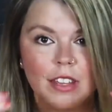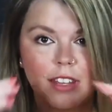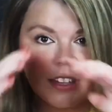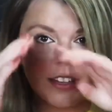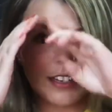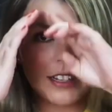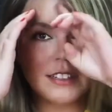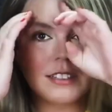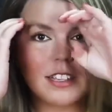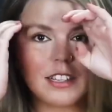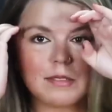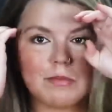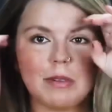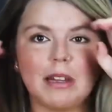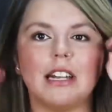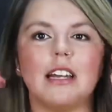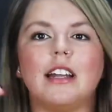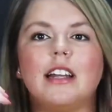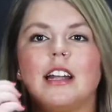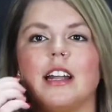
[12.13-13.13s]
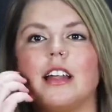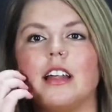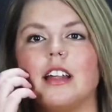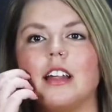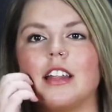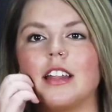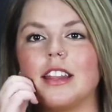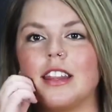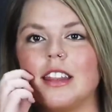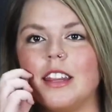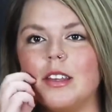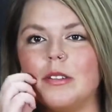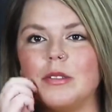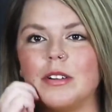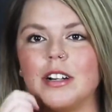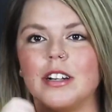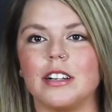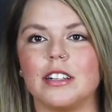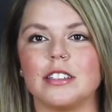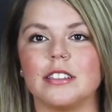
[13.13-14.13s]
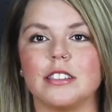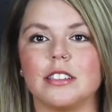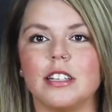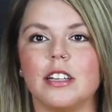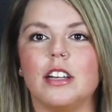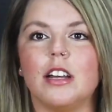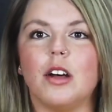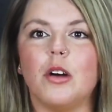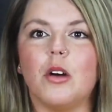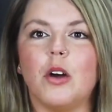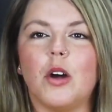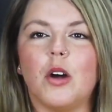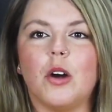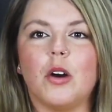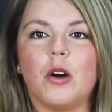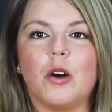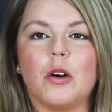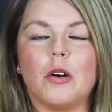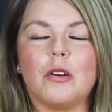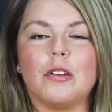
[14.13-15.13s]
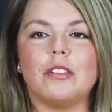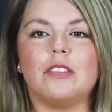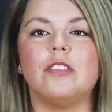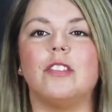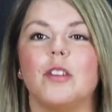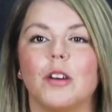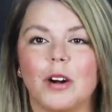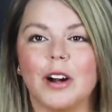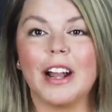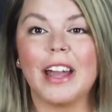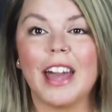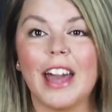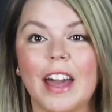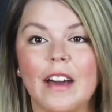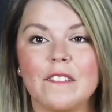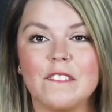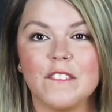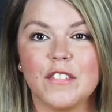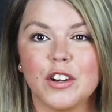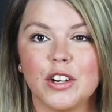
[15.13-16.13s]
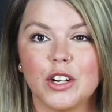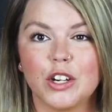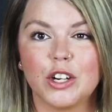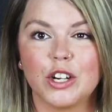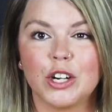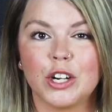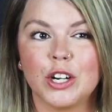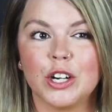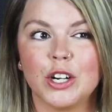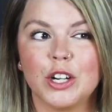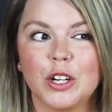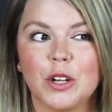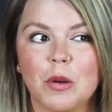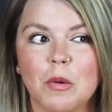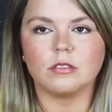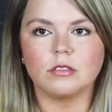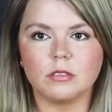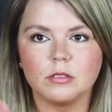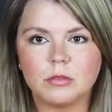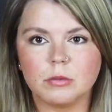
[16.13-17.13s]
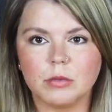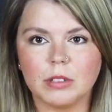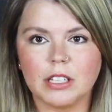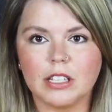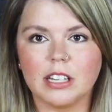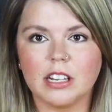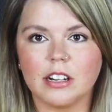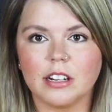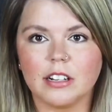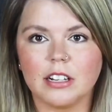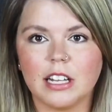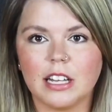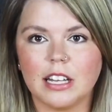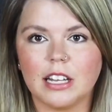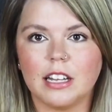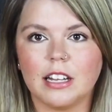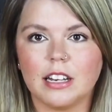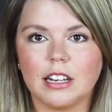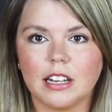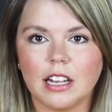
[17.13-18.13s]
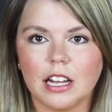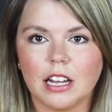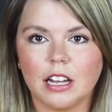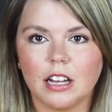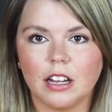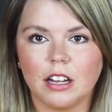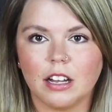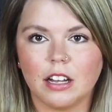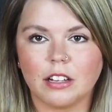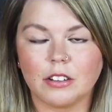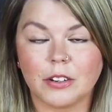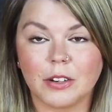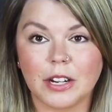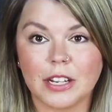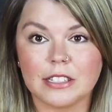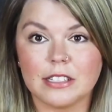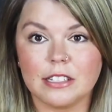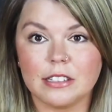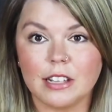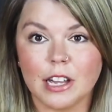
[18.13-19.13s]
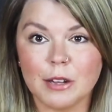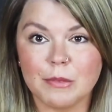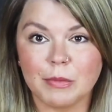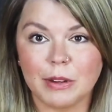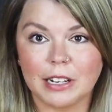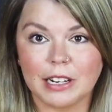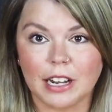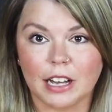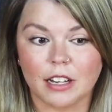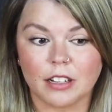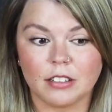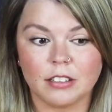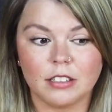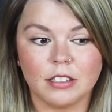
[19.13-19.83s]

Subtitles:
This has been in the works forever. We are in a crazy time right now.